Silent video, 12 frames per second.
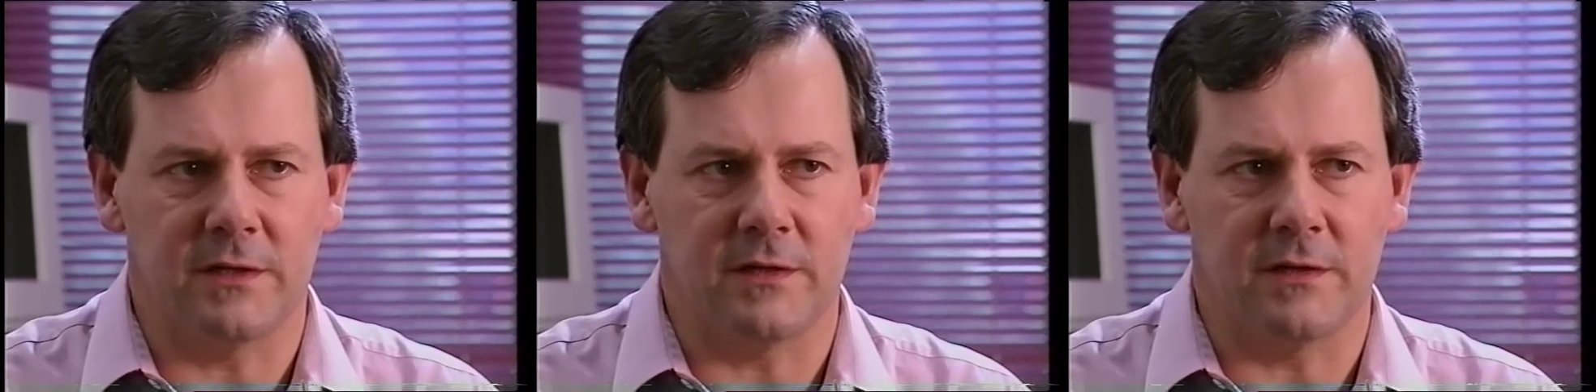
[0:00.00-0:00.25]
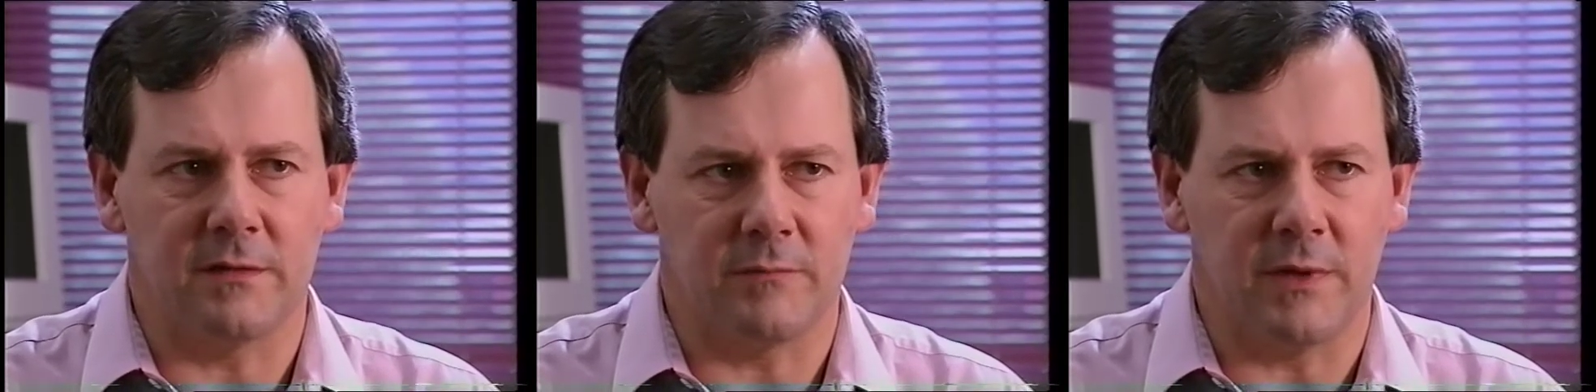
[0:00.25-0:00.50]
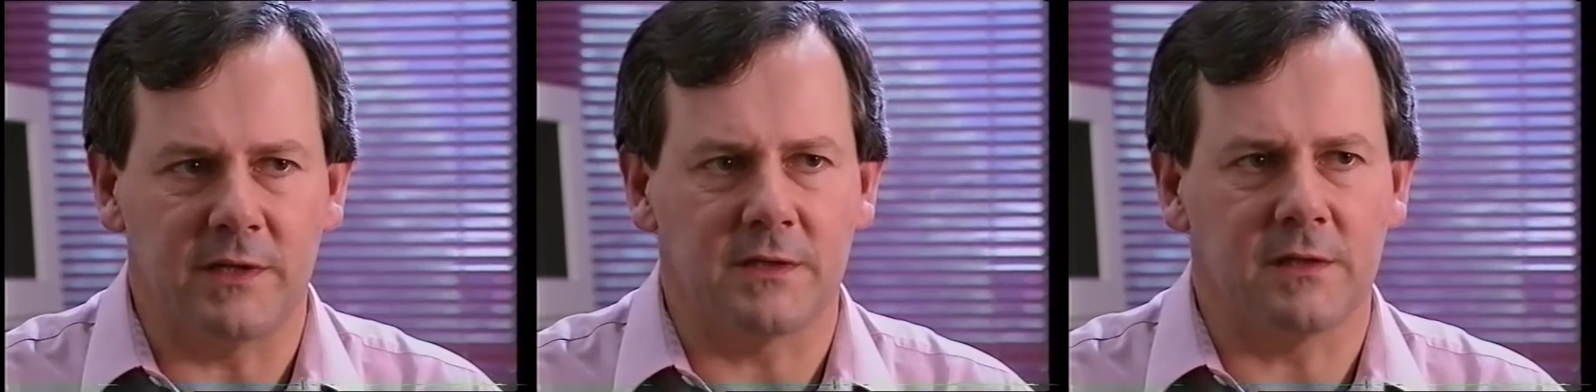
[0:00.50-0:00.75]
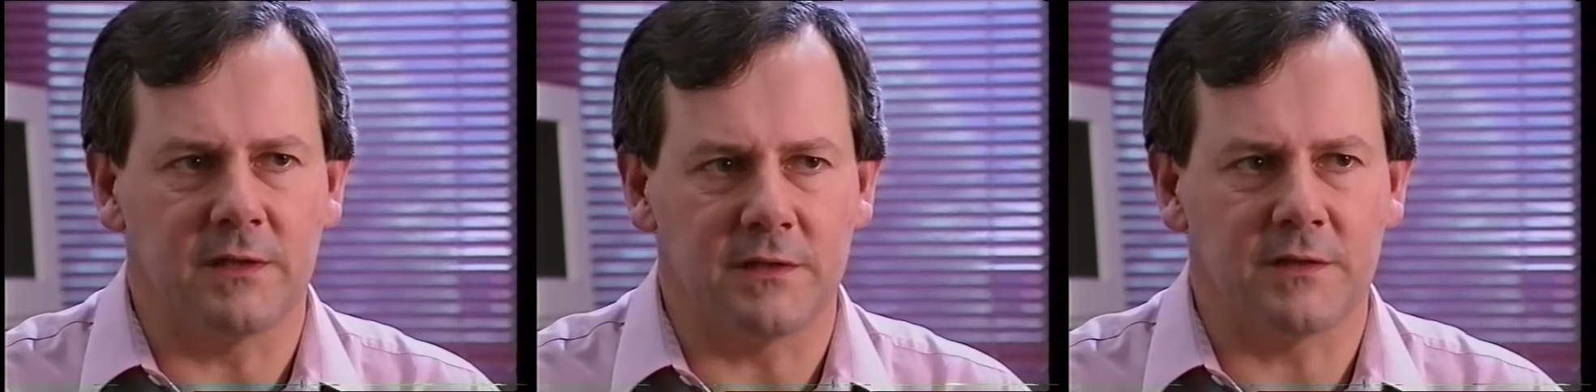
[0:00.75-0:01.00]
it
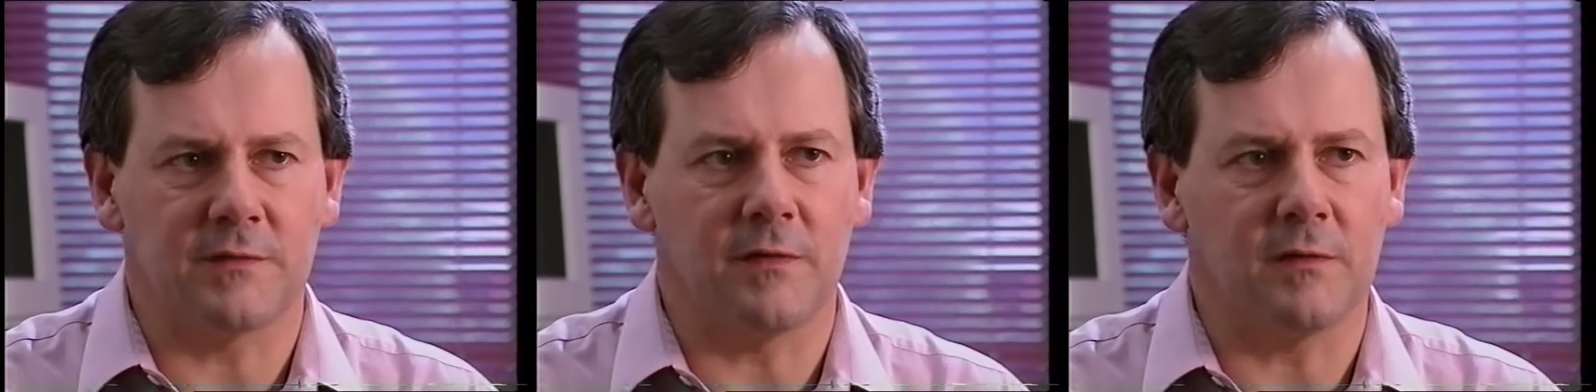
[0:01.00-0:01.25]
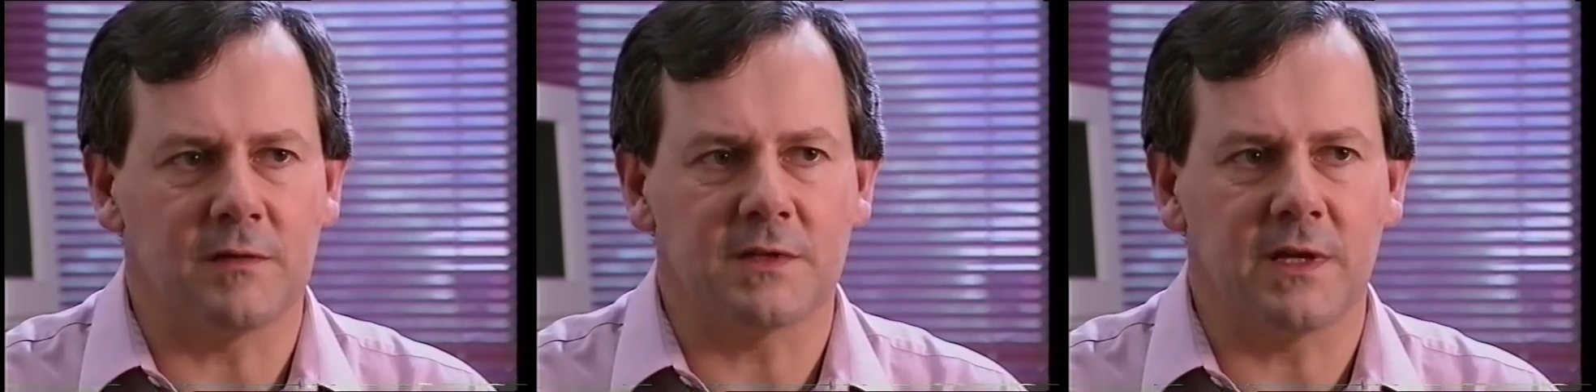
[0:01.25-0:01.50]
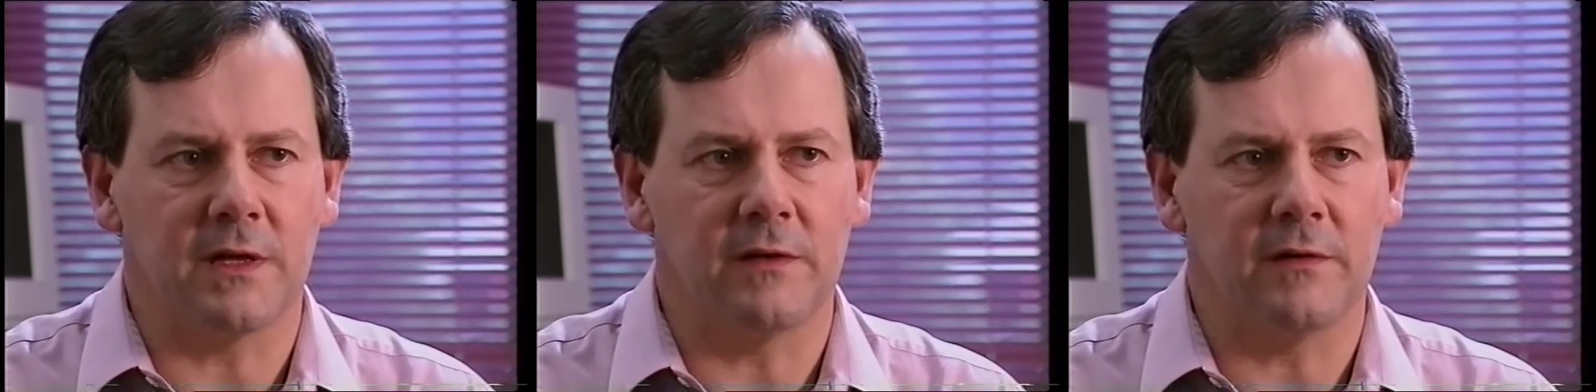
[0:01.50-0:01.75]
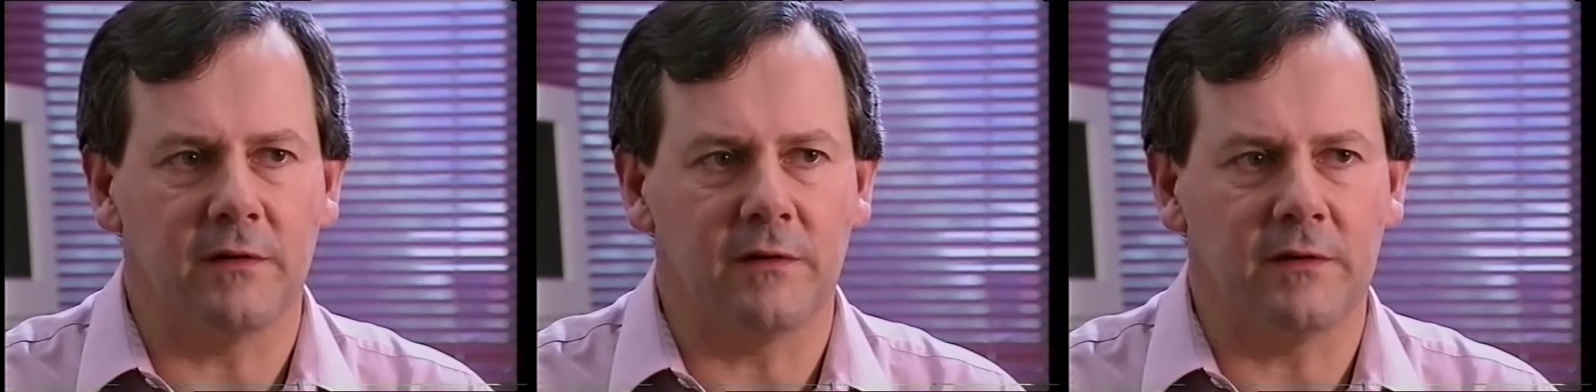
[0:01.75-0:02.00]
basically just falls down
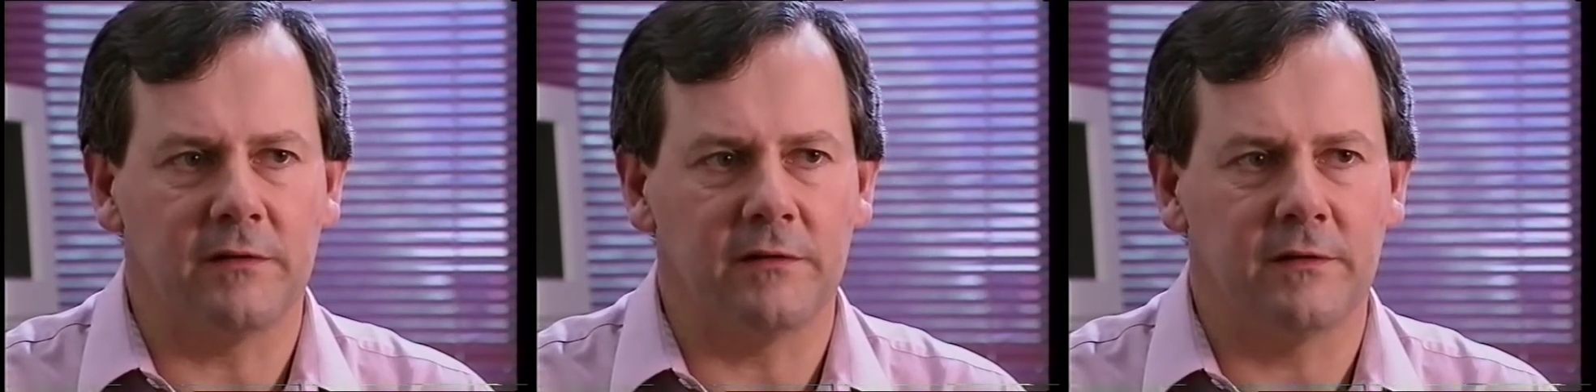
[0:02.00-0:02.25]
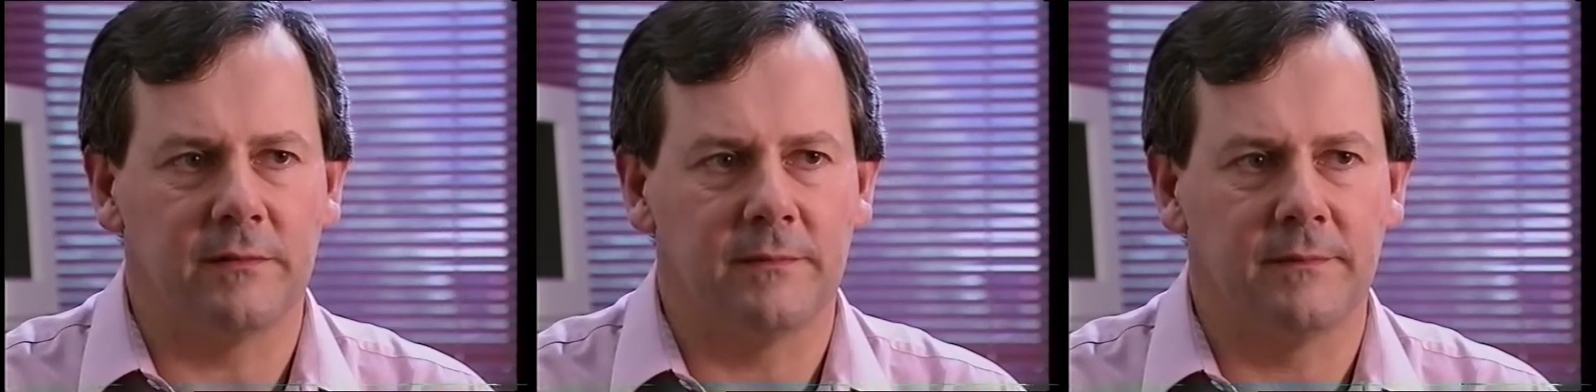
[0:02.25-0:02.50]
and dies.